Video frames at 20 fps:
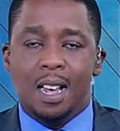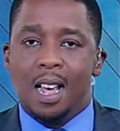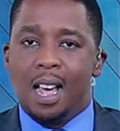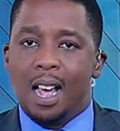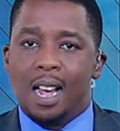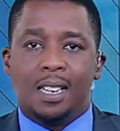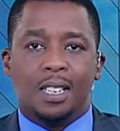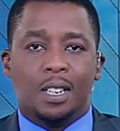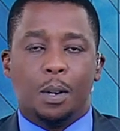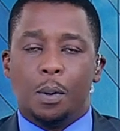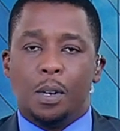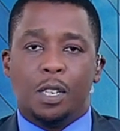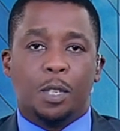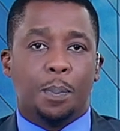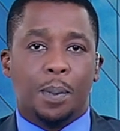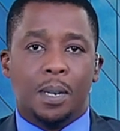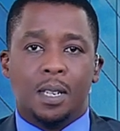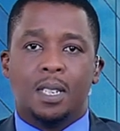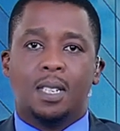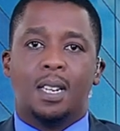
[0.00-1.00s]
And it's
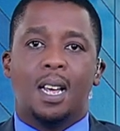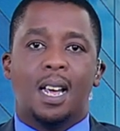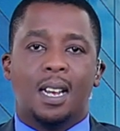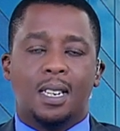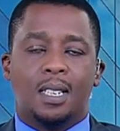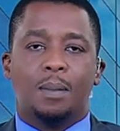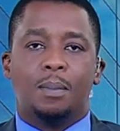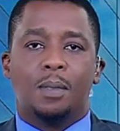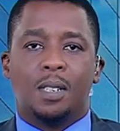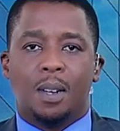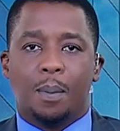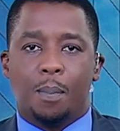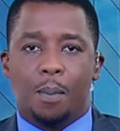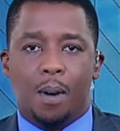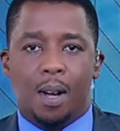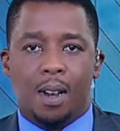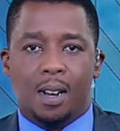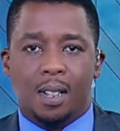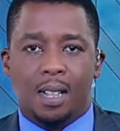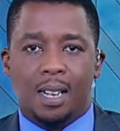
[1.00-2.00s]
been said, Mr.
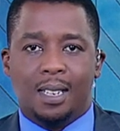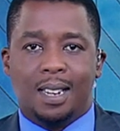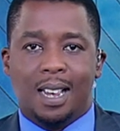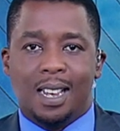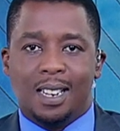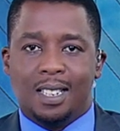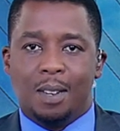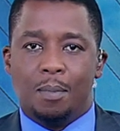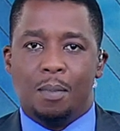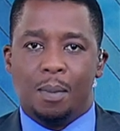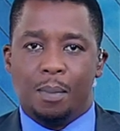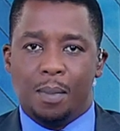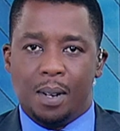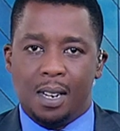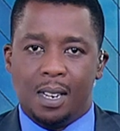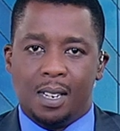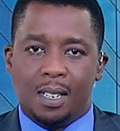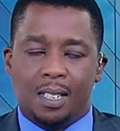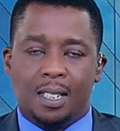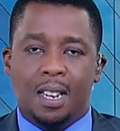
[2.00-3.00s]
Bungane, that
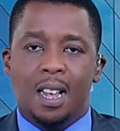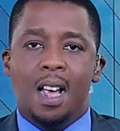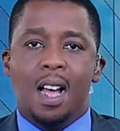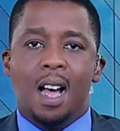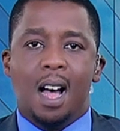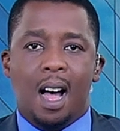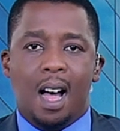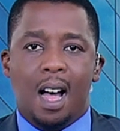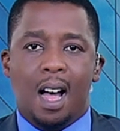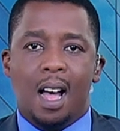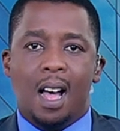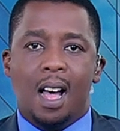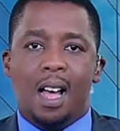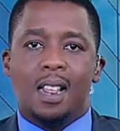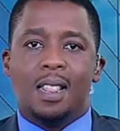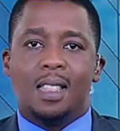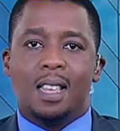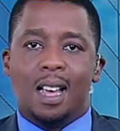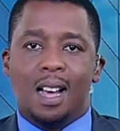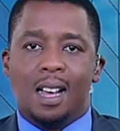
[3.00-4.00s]
SMMEs are
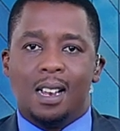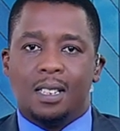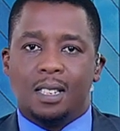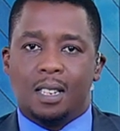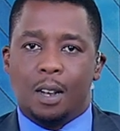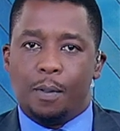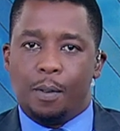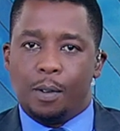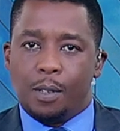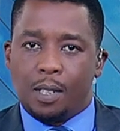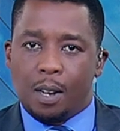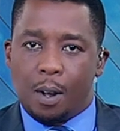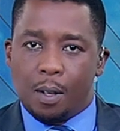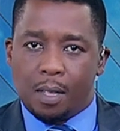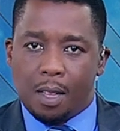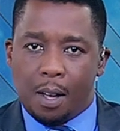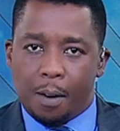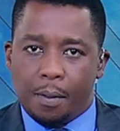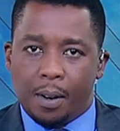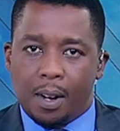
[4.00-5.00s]
the answer for South
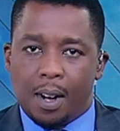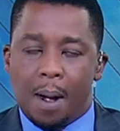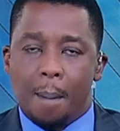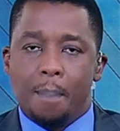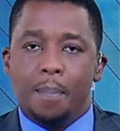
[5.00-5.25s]
Africa